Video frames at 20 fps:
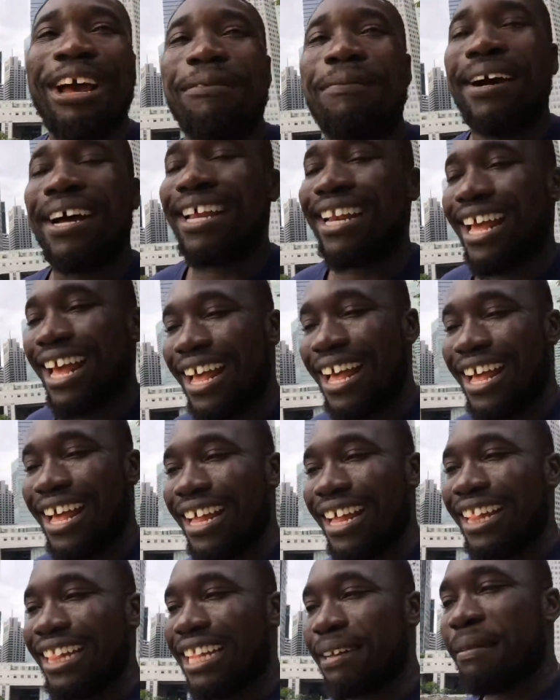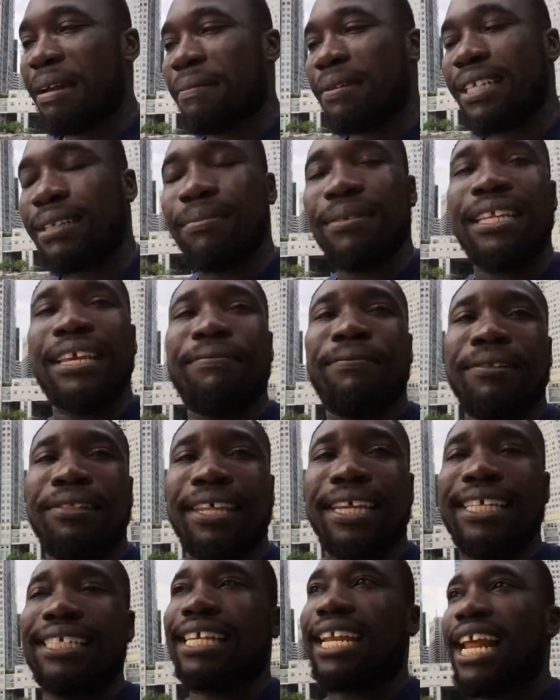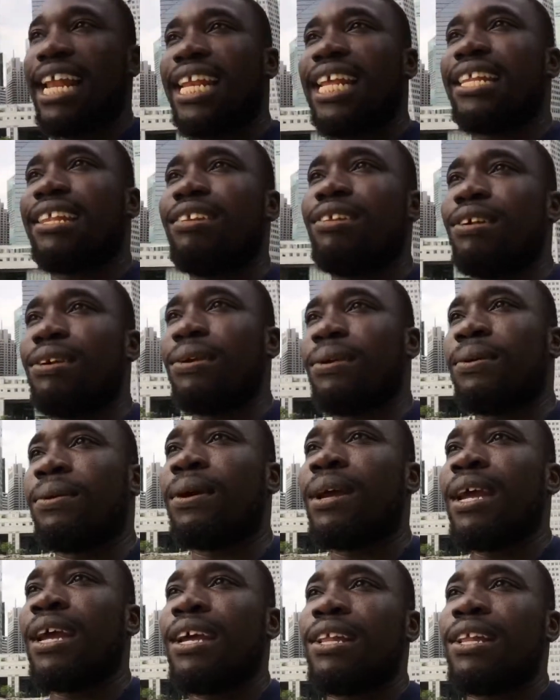But there might be some different things that I need to do